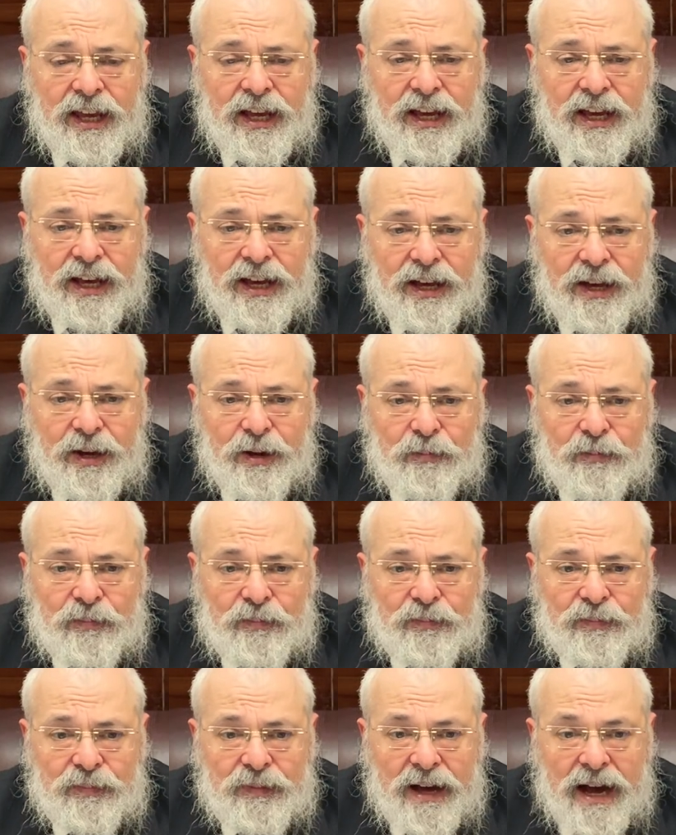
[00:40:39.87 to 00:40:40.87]

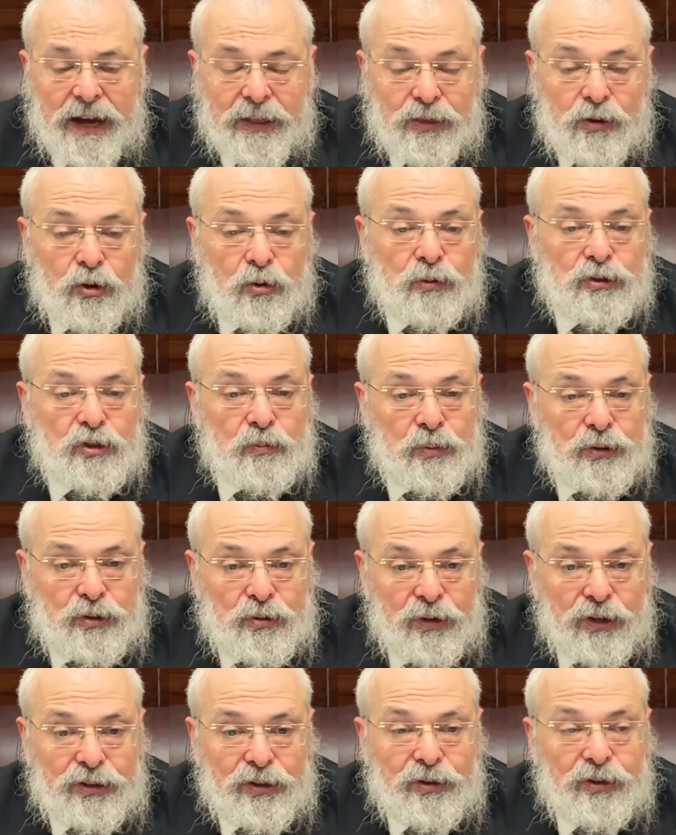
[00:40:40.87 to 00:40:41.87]
I thought it was an
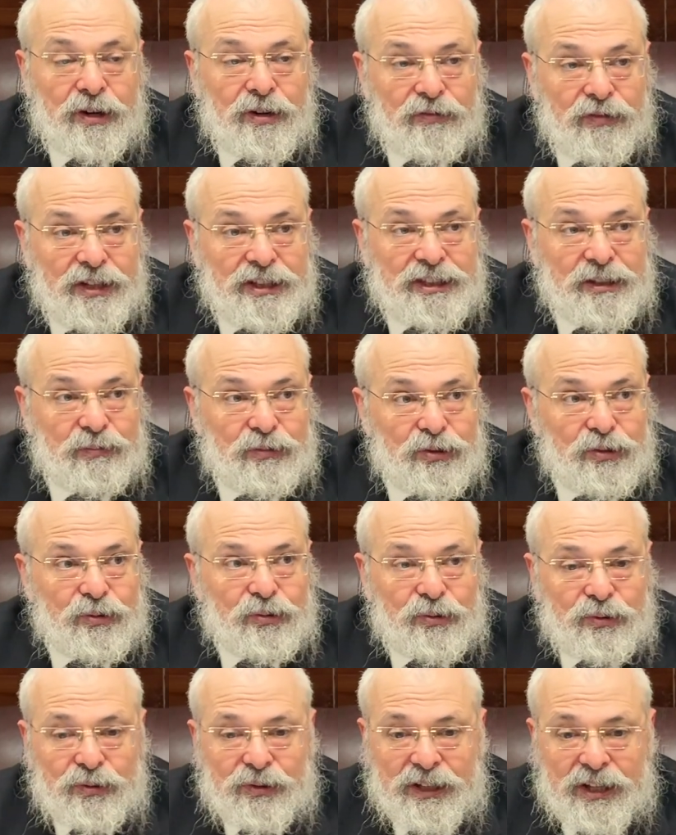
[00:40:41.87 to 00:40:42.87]
opportunity to convince him
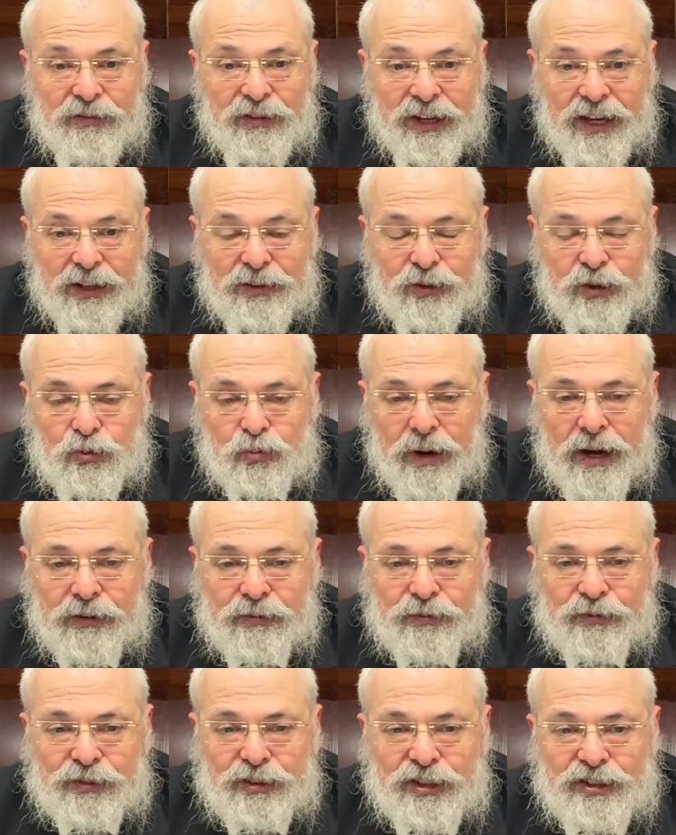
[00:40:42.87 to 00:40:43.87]
to give a geth to his
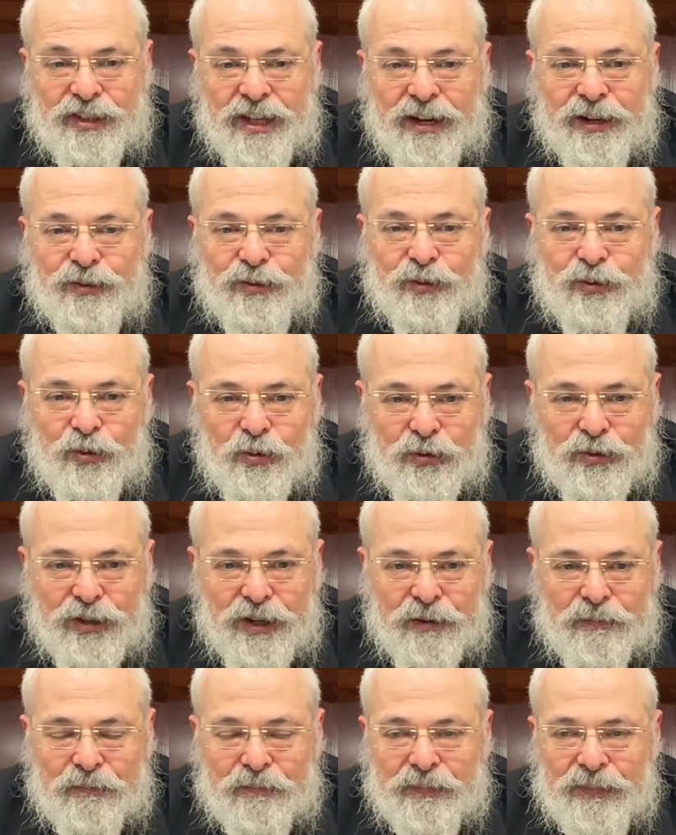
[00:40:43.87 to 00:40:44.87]
wife. So I started to talk to
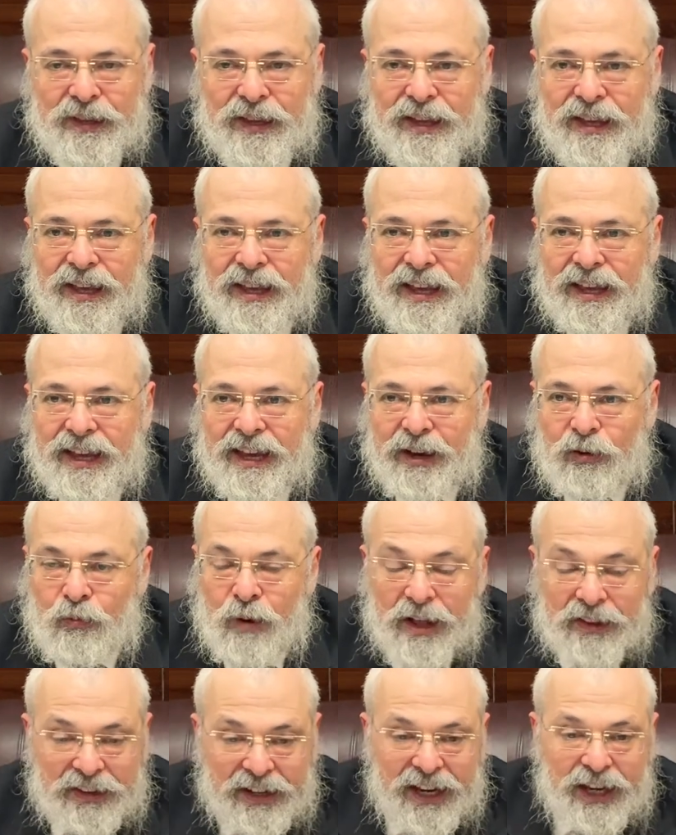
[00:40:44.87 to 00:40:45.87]
him
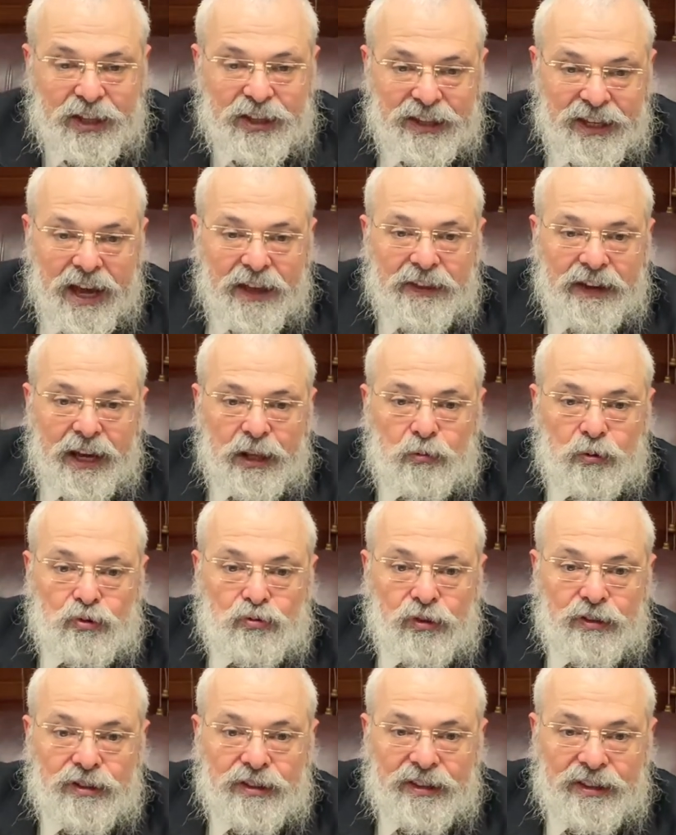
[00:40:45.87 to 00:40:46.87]
while the other geth was
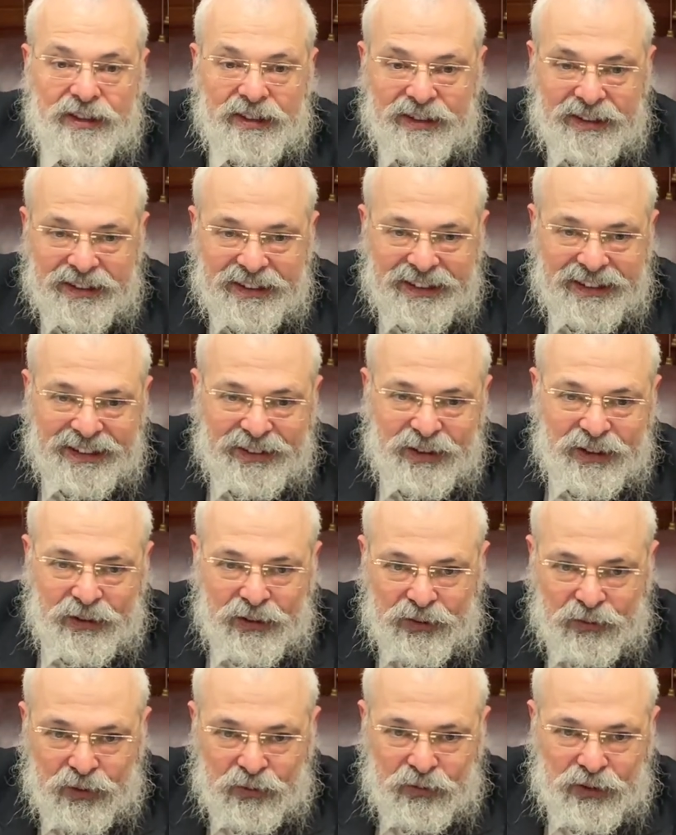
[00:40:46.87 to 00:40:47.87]
written,
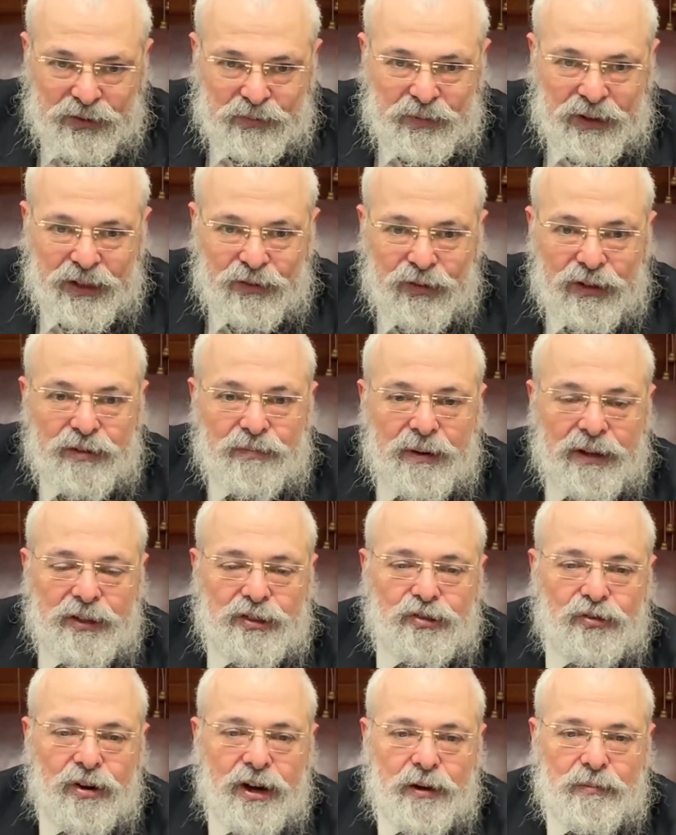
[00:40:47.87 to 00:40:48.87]
was being written by the
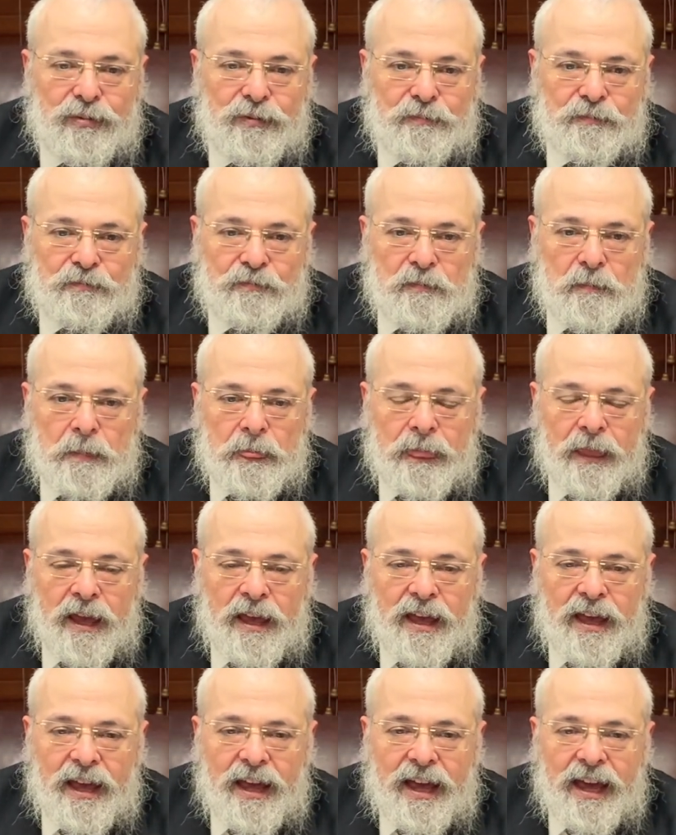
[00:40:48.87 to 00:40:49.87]
scribe.
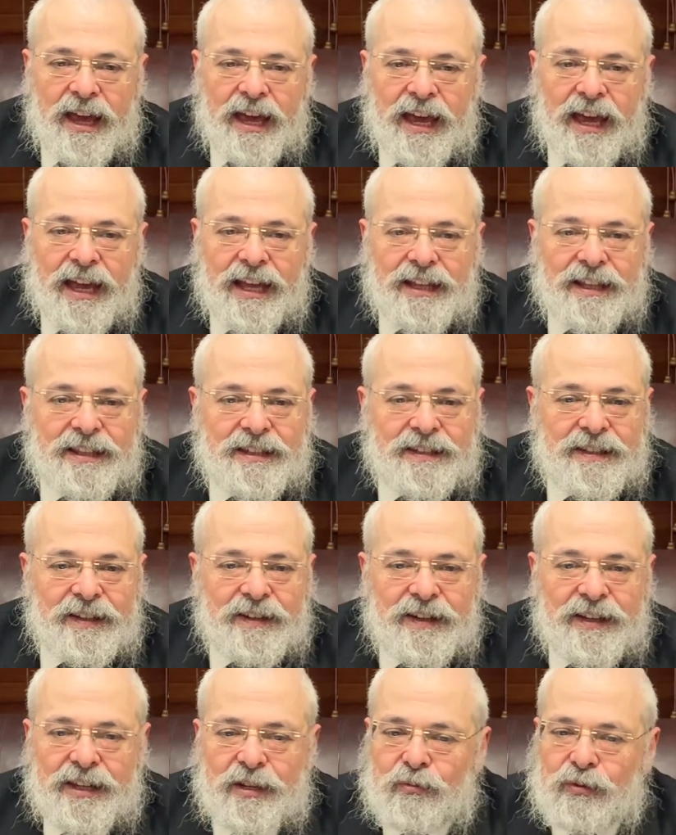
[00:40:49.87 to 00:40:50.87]
And
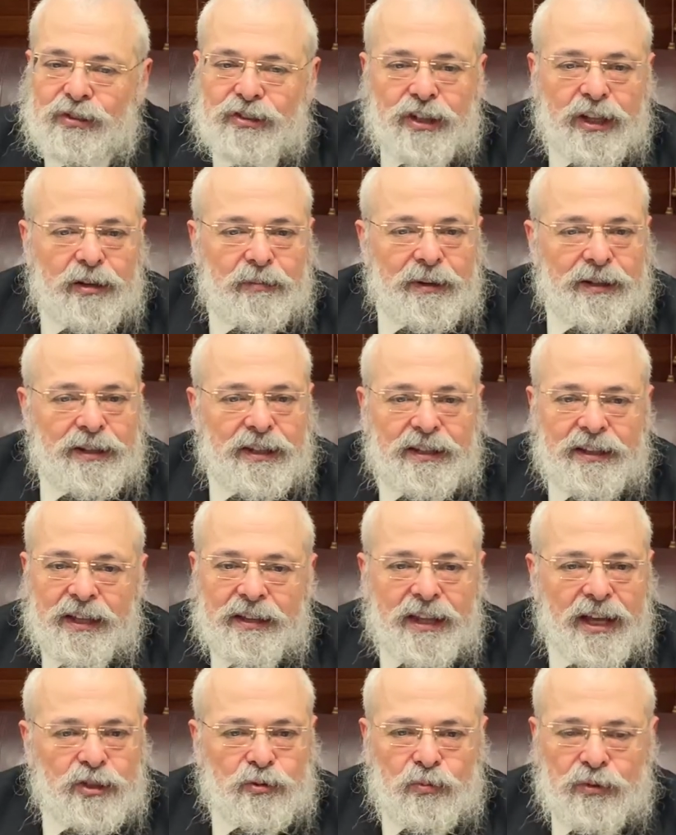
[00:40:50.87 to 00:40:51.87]
he was telling me that he
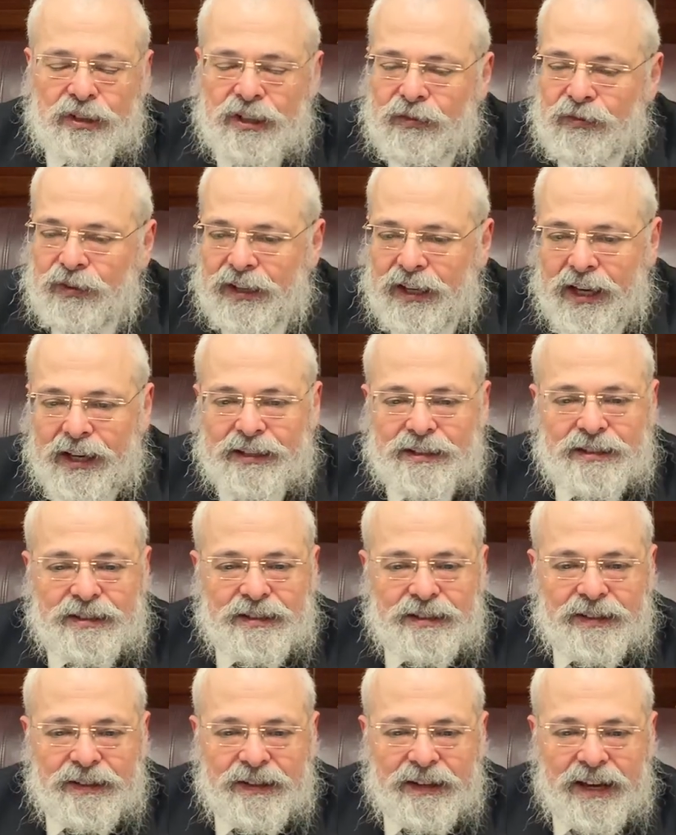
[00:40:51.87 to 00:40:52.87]
doesn't want to give a geth,
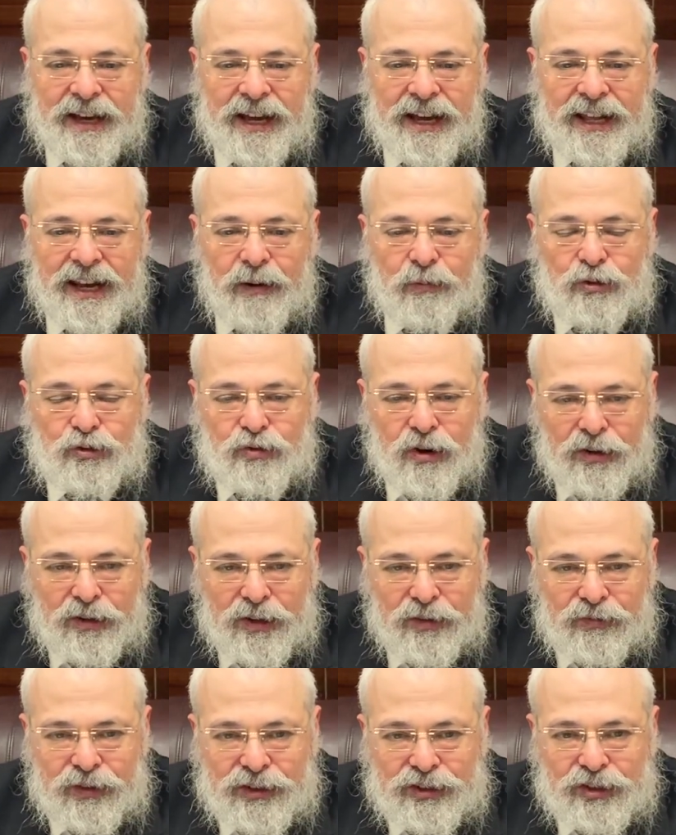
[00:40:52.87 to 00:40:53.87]
and I was trying to
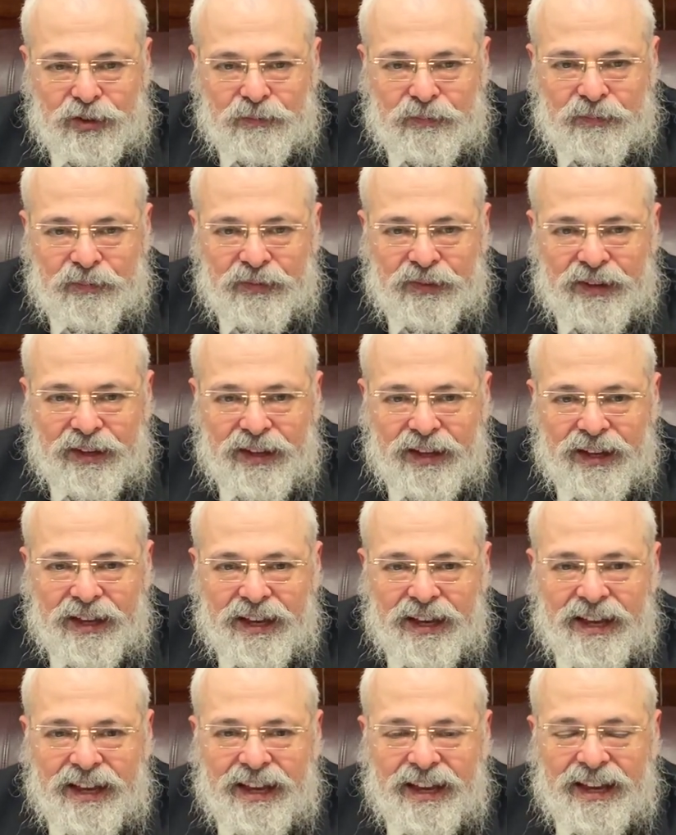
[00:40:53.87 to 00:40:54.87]
convince him.
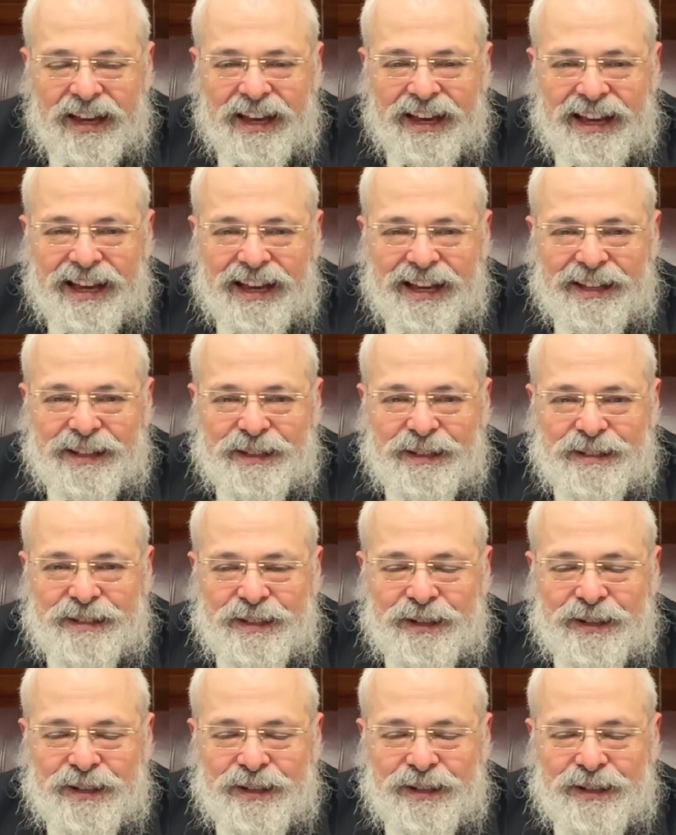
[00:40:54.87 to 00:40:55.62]
And